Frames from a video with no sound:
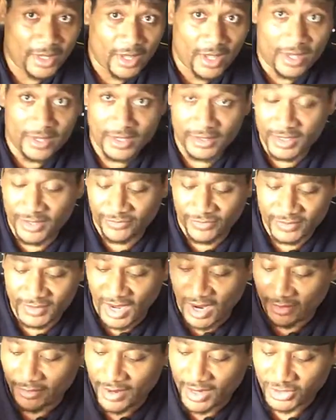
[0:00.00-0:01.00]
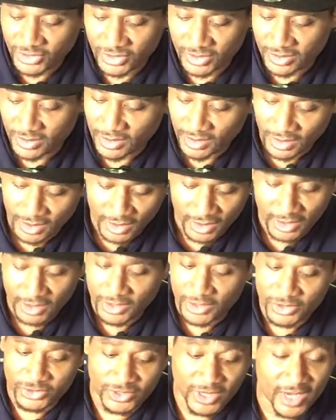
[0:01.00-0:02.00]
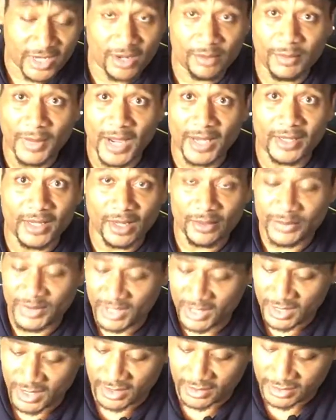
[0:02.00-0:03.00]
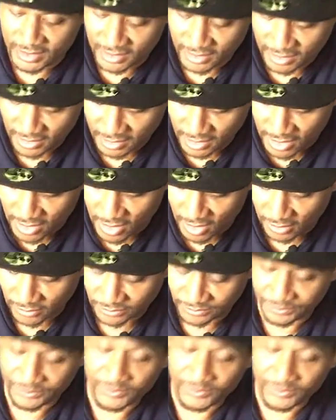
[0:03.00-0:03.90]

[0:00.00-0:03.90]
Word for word: in a different direction. Shannon might not be it, you know?